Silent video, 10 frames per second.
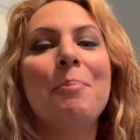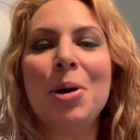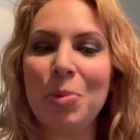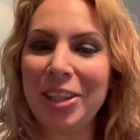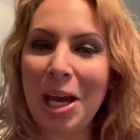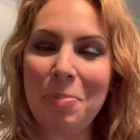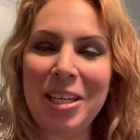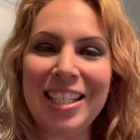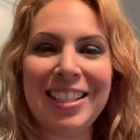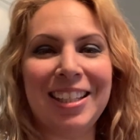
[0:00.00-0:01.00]
But with that
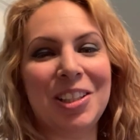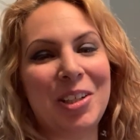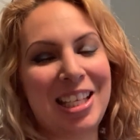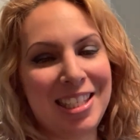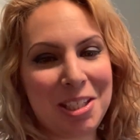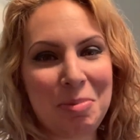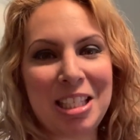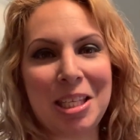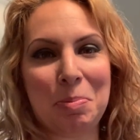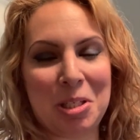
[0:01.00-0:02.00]
being said, there is some
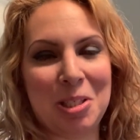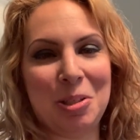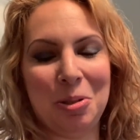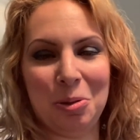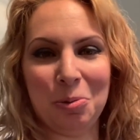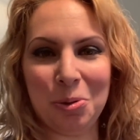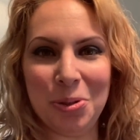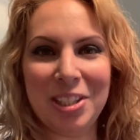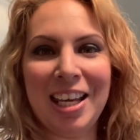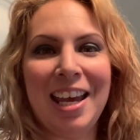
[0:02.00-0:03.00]
exceptions to the
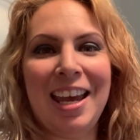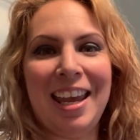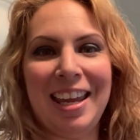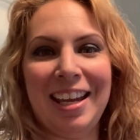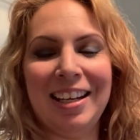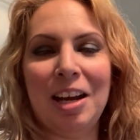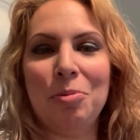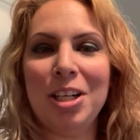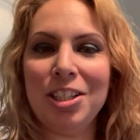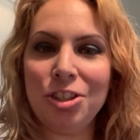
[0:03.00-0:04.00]
rules. And I
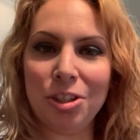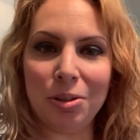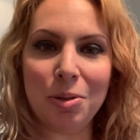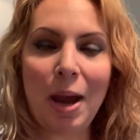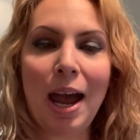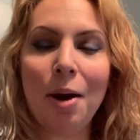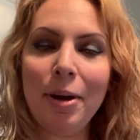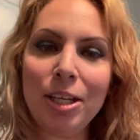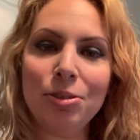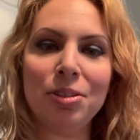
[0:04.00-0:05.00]
wanted to show you how
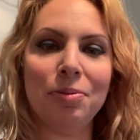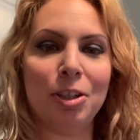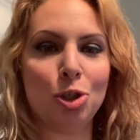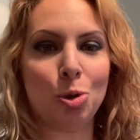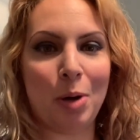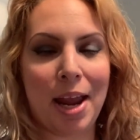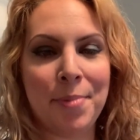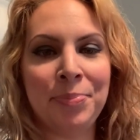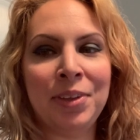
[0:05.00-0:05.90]
I used Feng Shui